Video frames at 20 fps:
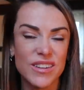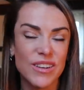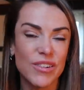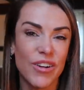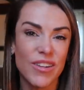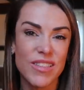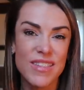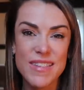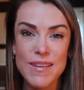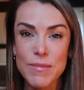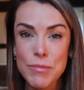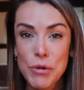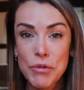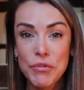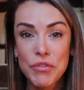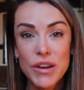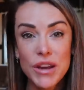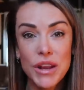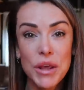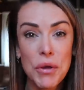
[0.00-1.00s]
You want to see more
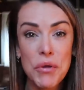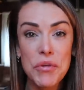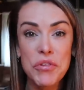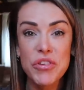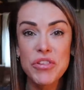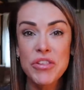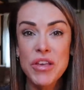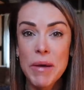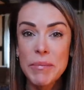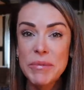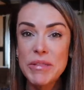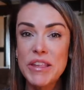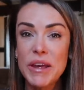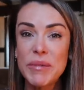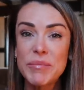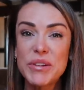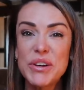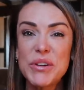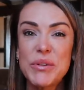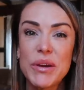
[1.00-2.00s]
videos, just comment
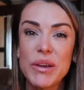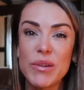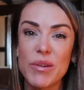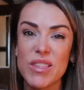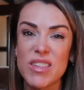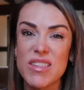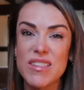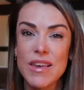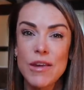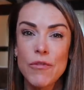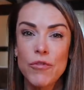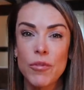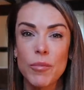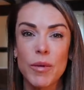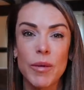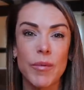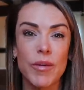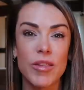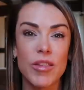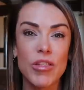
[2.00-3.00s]
down below what you want to see from
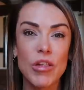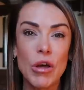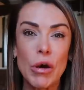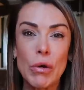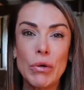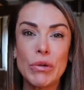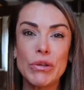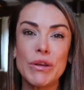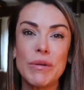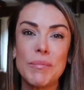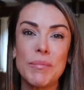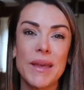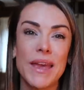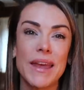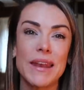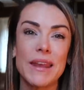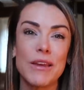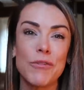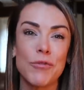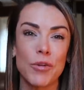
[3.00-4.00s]
me, because it's a whole new
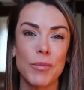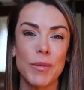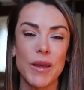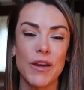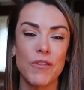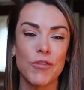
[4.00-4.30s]
beginning for me.